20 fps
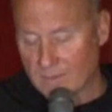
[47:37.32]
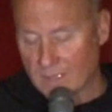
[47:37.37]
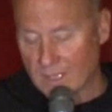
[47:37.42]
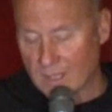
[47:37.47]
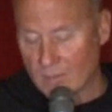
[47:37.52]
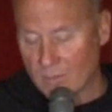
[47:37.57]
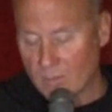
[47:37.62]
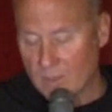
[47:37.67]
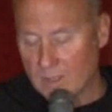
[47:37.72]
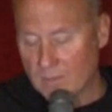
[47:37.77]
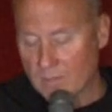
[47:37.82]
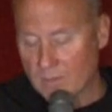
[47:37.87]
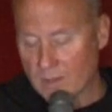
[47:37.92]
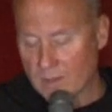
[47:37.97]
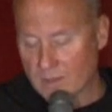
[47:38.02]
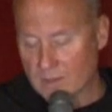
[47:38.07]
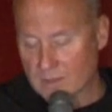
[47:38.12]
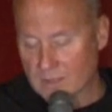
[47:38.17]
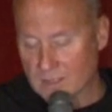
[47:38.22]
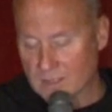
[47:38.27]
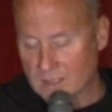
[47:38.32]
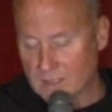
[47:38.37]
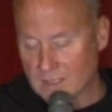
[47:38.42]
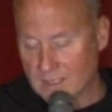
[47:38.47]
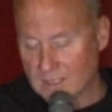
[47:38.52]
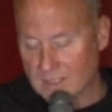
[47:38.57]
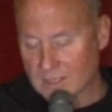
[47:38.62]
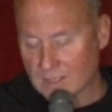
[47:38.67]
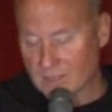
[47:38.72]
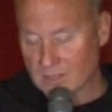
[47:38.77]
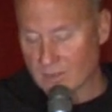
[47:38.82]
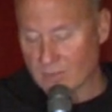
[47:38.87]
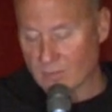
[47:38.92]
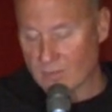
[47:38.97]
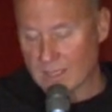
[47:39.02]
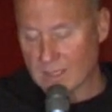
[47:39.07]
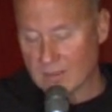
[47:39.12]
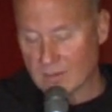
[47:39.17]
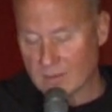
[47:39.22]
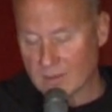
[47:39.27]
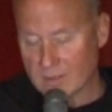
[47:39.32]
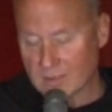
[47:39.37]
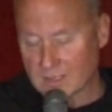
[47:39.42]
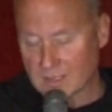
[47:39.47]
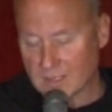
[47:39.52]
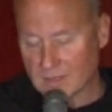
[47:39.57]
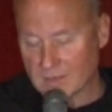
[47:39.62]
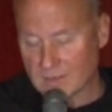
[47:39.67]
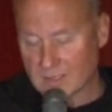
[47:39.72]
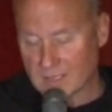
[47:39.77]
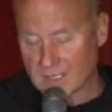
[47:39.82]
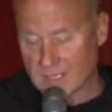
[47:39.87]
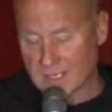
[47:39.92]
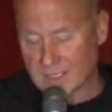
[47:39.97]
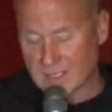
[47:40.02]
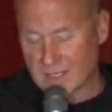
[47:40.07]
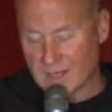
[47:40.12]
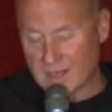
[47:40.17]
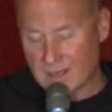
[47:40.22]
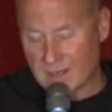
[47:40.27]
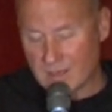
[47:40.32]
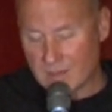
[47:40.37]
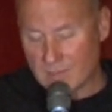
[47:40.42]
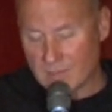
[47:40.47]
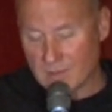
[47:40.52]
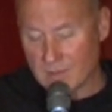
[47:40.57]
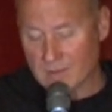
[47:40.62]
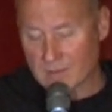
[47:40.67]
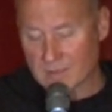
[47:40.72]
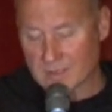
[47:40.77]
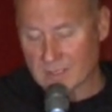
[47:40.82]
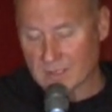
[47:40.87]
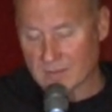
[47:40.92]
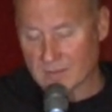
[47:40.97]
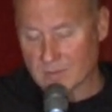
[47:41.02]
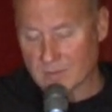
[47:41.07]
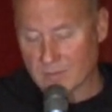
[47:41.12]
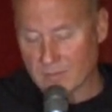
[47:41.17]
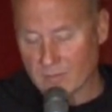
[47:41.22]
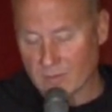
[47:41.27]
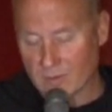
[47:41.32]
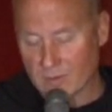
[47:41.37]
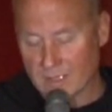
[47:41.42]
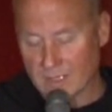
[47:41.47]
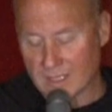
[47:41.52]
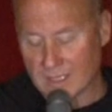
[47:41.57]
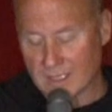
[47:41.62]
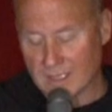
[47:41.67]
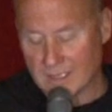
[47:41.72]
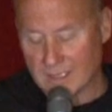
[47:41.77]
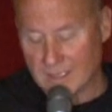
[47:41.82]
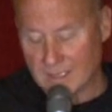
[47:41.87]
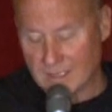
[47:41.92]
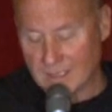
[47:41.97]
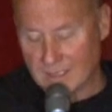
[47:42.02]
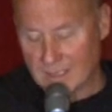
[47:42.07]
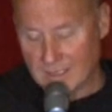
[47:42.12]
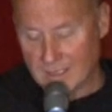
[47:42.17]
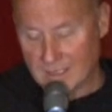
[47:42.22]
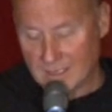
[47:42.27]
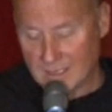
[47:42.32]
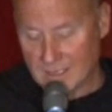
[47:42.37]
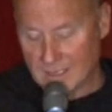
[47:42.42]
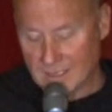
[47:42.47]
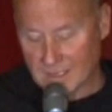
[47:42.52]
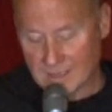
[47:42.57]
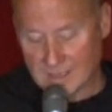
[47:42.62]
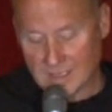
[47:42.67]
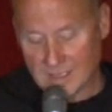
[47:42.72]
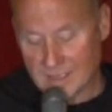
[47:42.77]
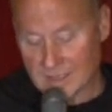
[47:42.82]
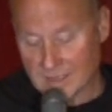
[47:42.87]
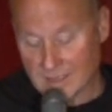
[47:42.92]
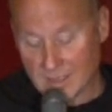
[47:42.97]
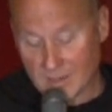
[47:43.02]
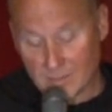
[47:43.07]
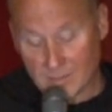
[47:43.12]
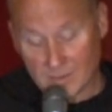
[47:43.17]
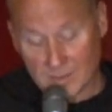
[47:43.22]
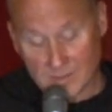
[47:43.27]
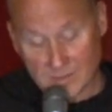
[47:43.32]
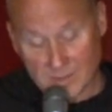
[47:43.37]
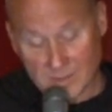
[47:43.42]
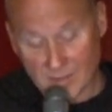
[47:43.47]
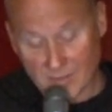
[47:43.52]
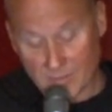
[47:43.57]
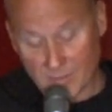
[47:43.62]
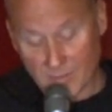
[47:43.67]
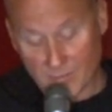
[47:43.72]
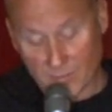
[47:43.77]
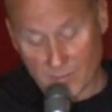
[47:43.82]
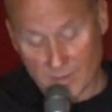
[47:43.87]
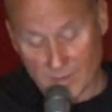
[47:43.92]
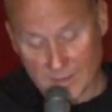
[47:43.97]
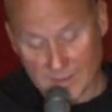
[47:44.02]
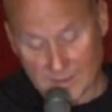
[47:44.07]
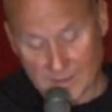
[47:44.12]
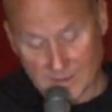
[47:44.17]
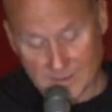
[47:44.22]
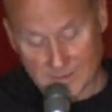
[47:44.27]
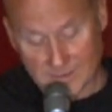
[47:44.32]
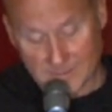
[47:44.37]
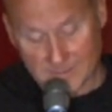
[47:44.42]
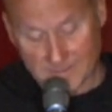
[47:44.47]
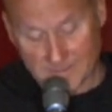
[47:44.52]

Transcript: and we, brothers, need to surrender ourselves to that, to humble ourselves before that, as He has humbled Himself before us.